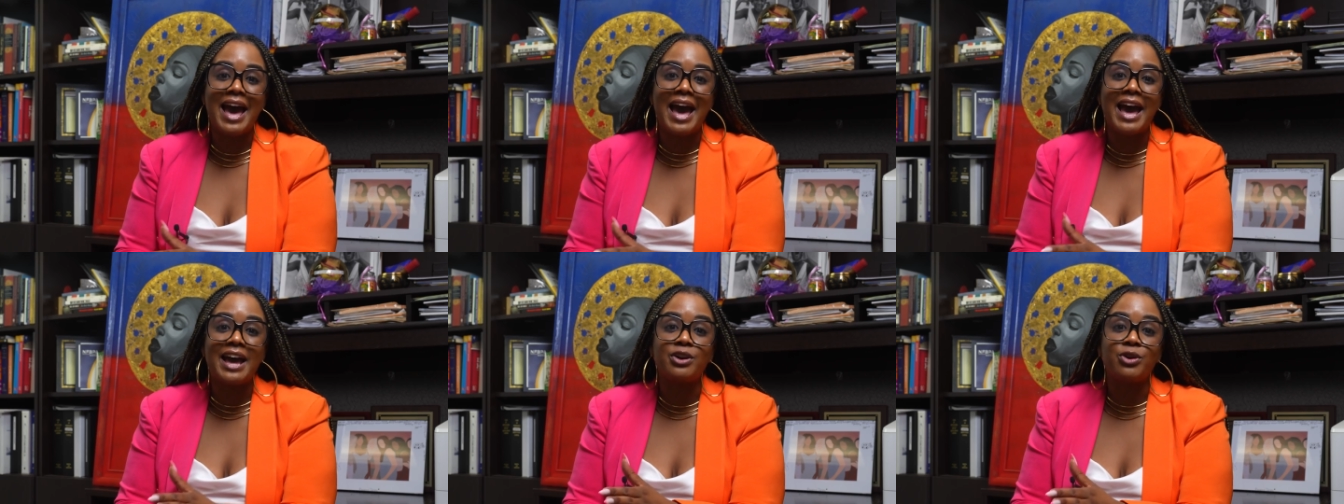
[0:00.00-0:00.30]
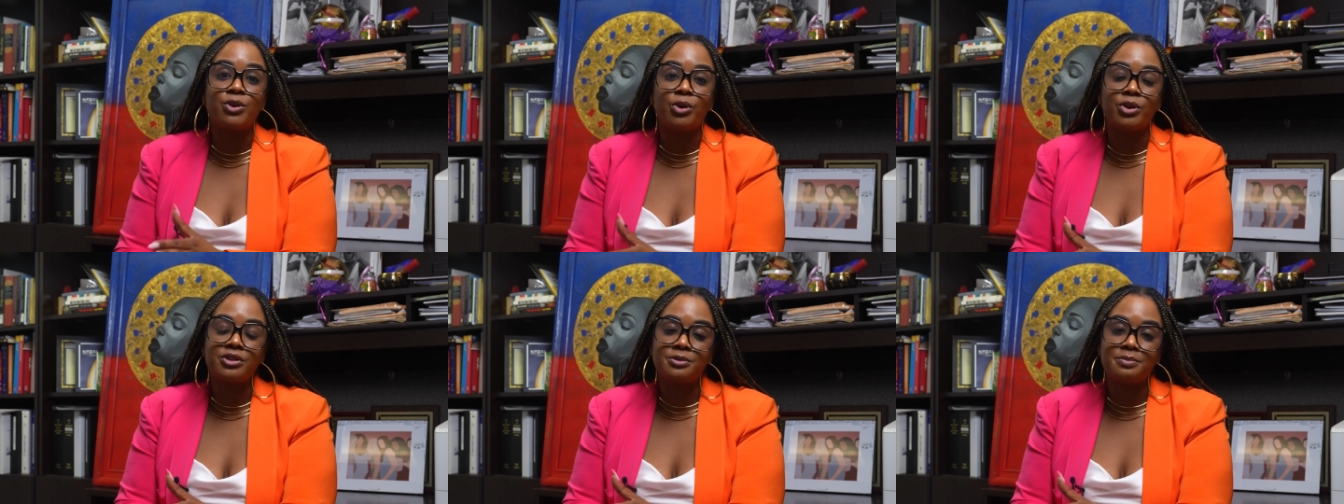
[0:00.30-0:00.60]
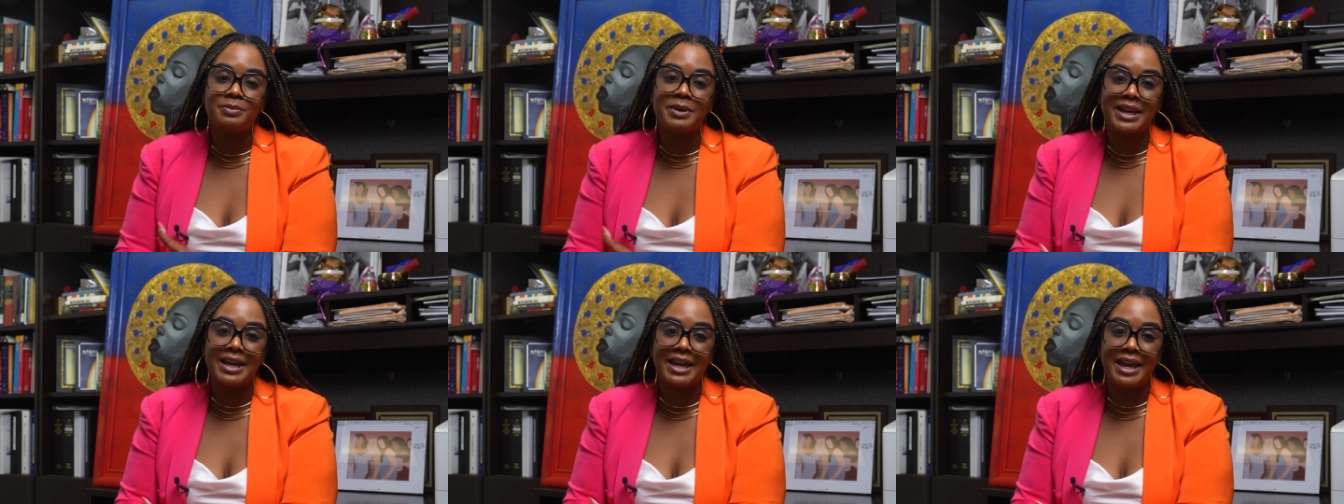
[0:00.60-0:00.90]
at
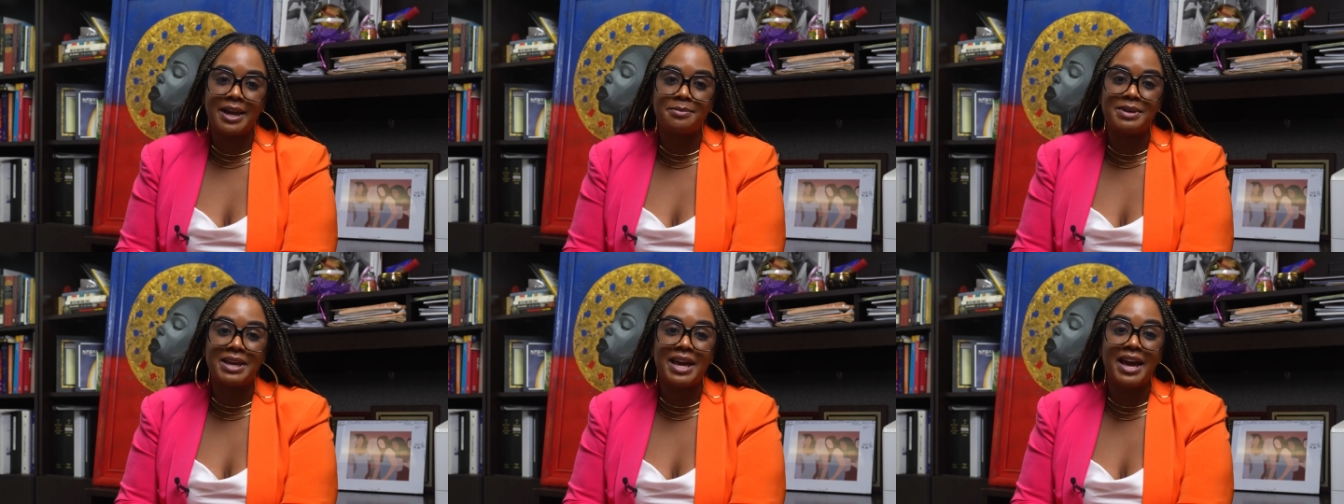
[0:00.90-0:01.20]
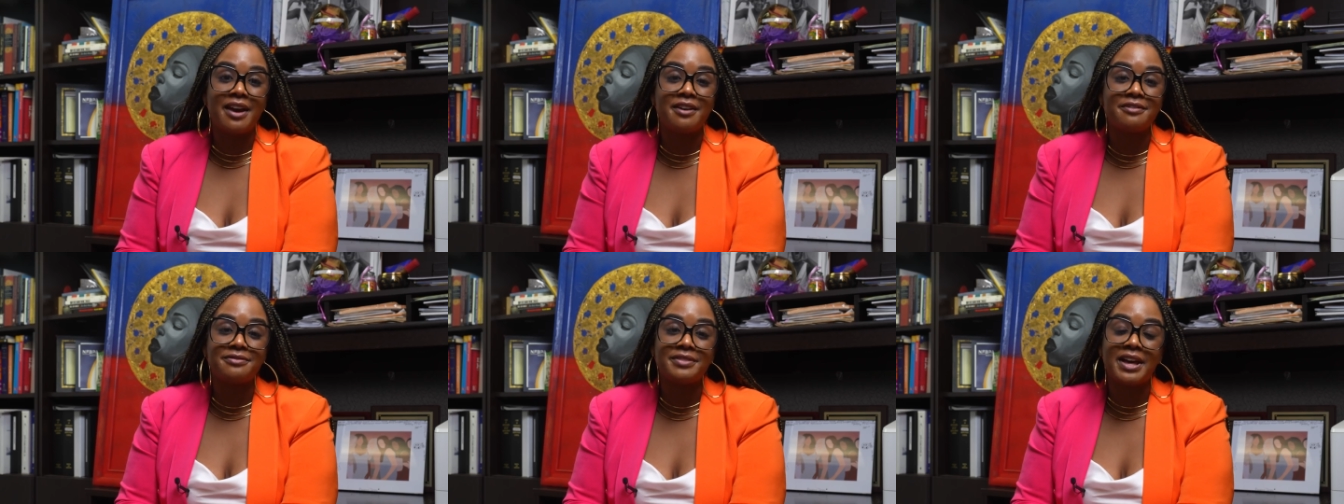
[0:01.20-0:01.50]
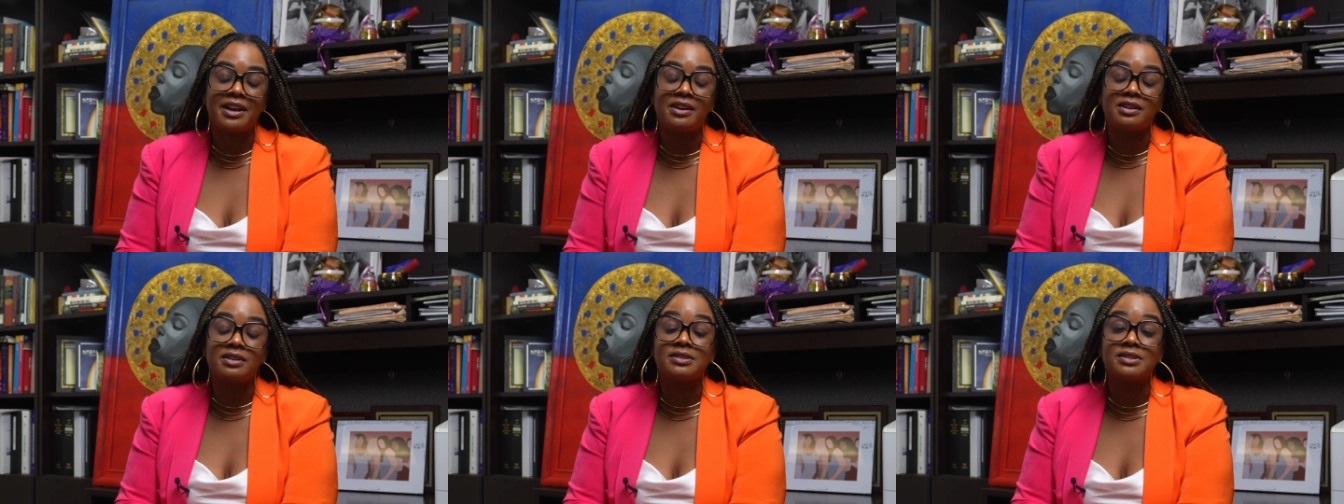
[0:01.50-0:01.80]

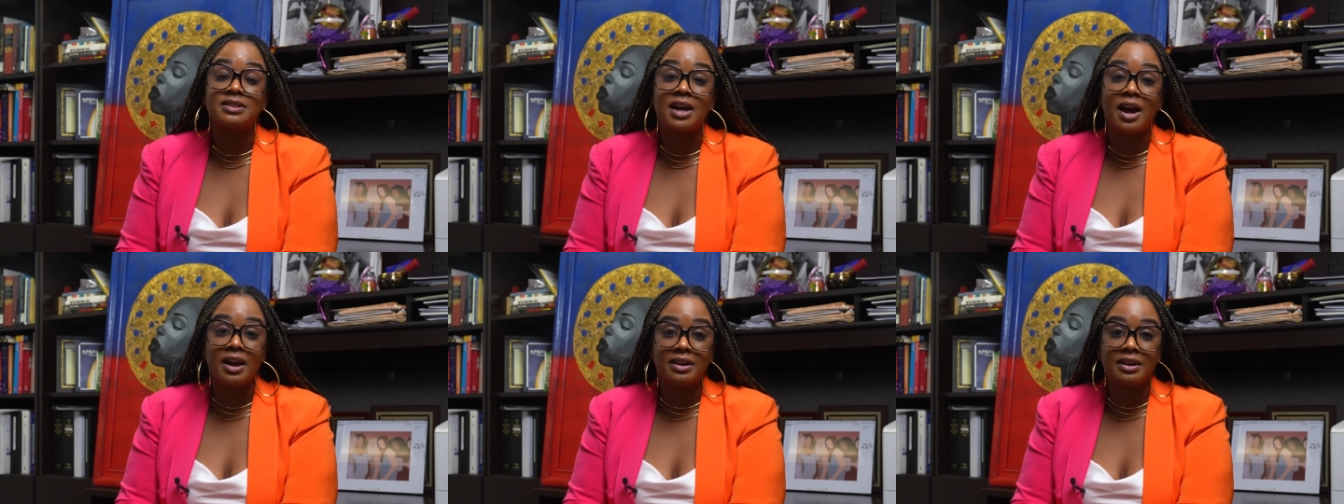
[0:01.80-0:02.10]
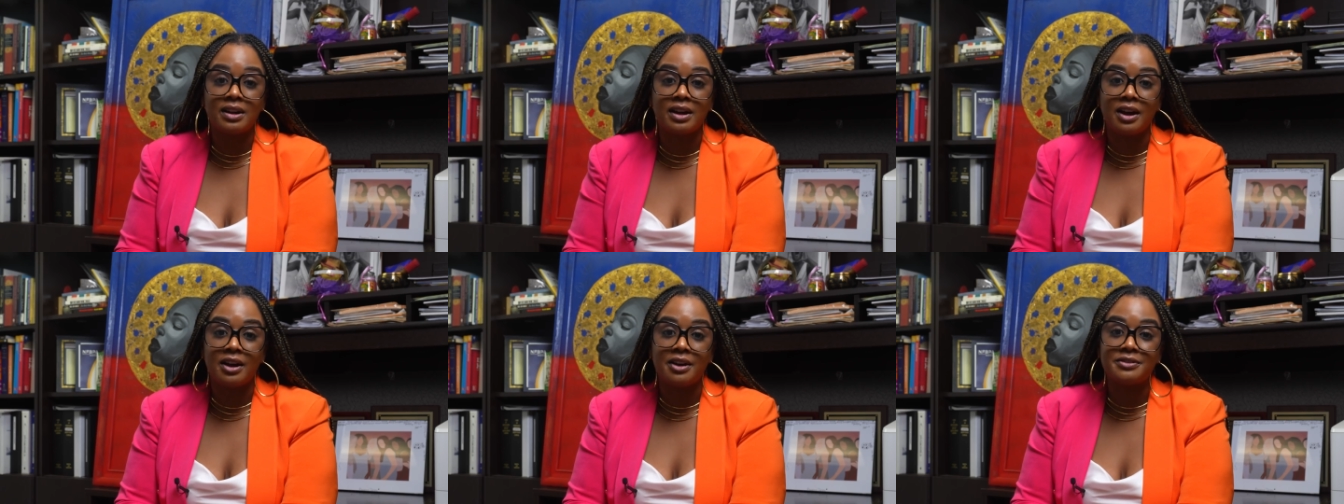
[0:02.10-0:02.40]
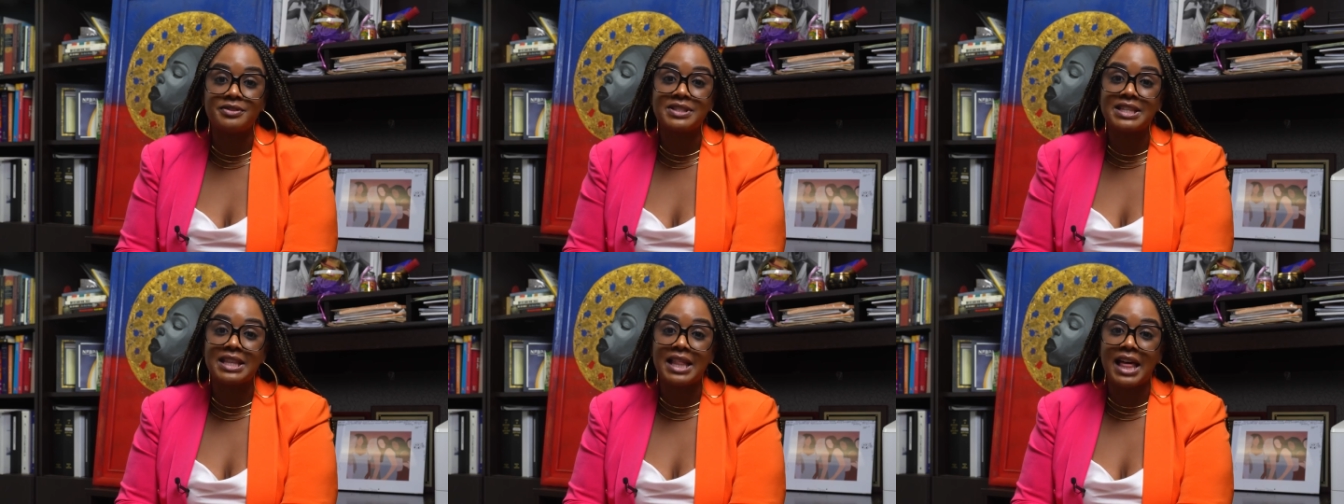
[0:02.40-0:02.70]

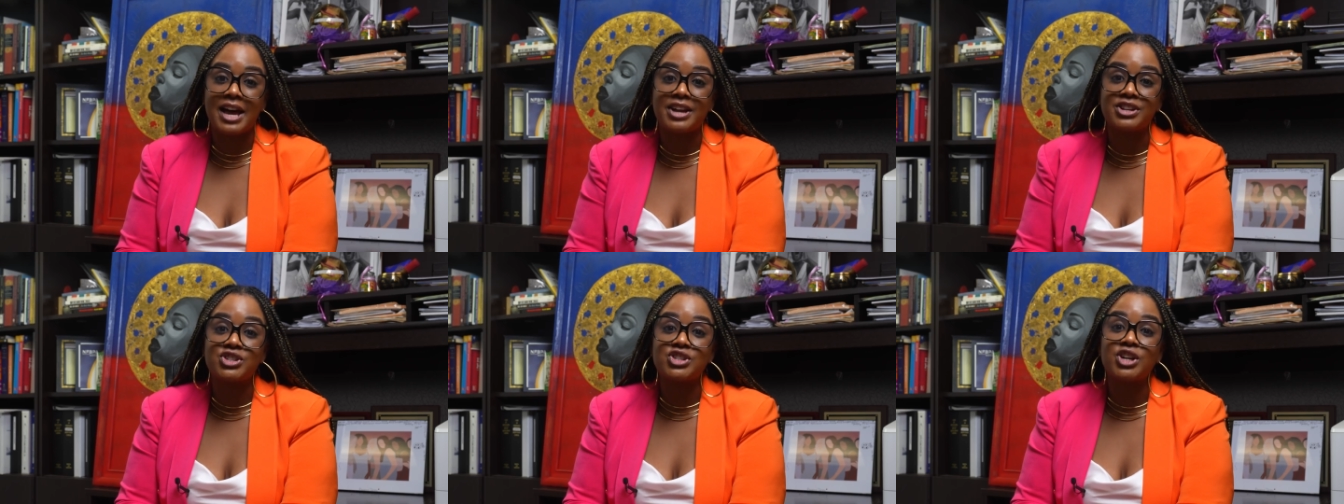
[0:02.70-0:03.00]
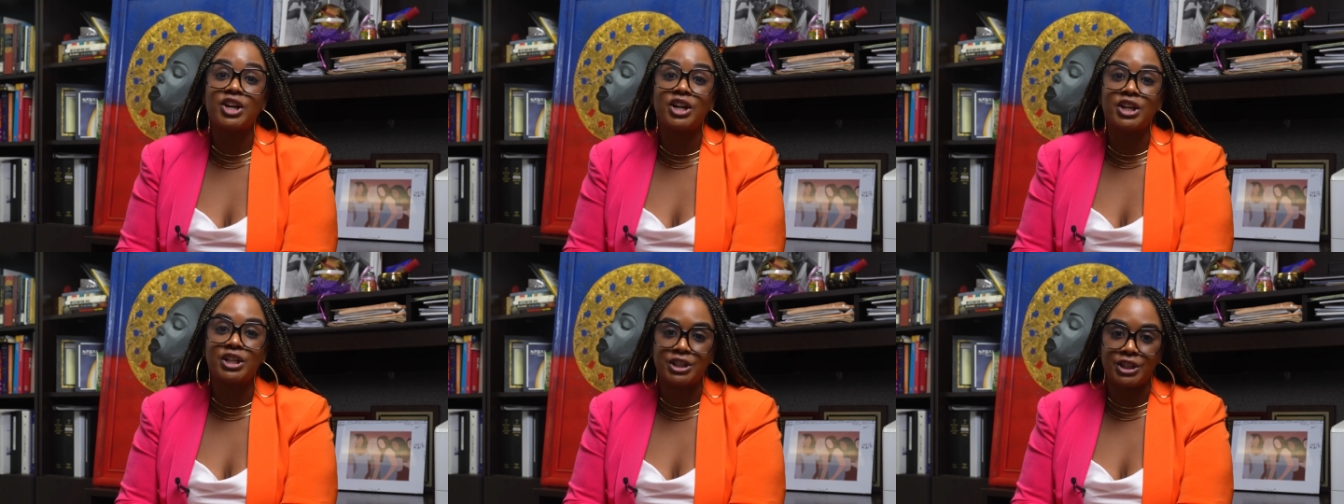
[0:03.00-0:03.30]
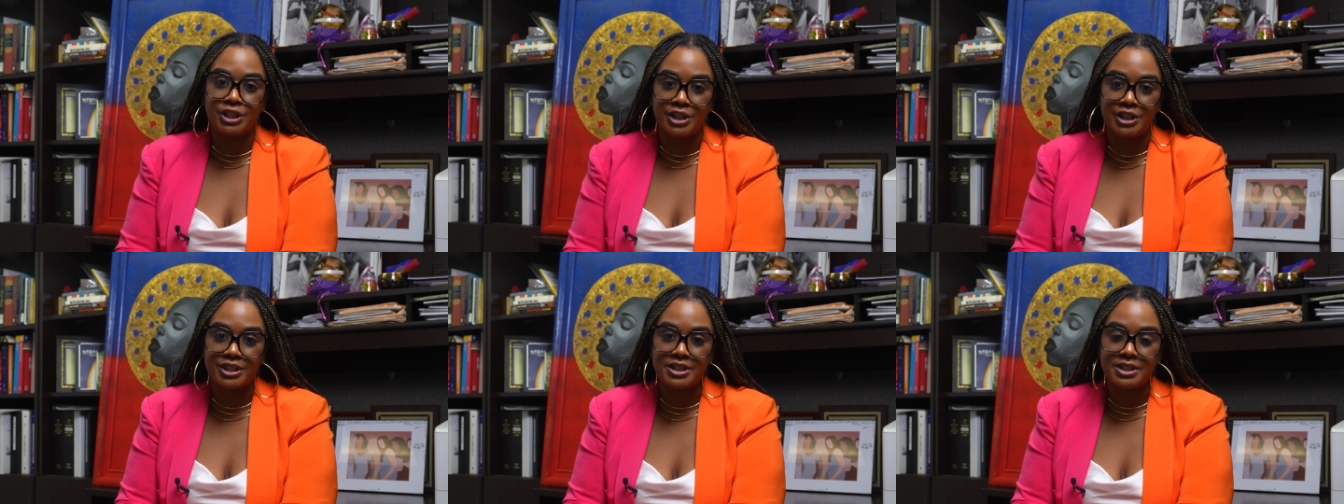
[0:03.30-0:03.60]

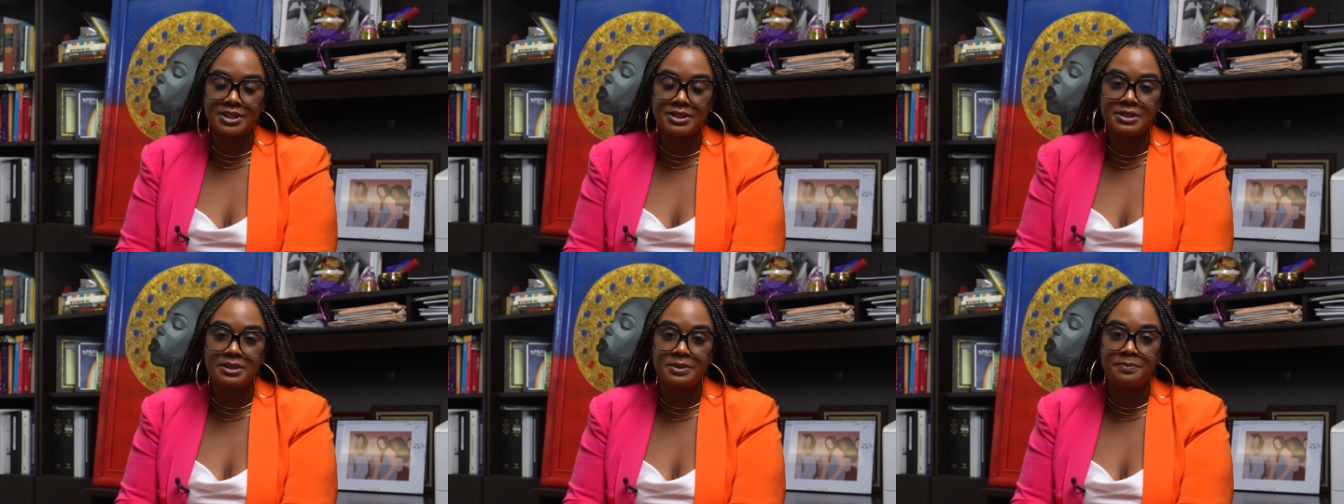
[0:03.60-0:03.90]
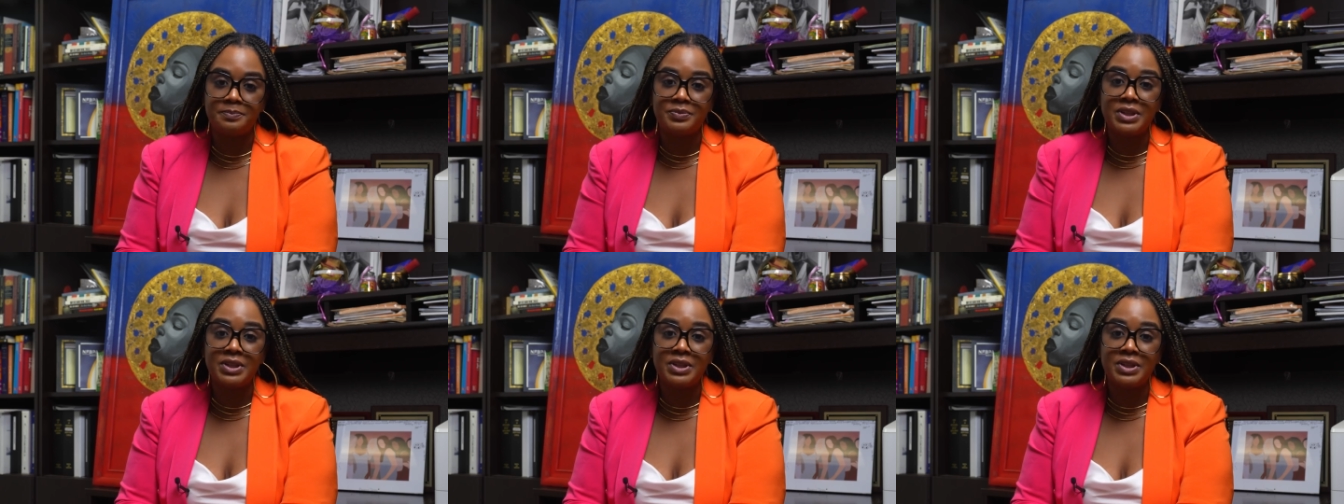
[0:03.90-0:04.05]
northmiamifl.gov/alerts.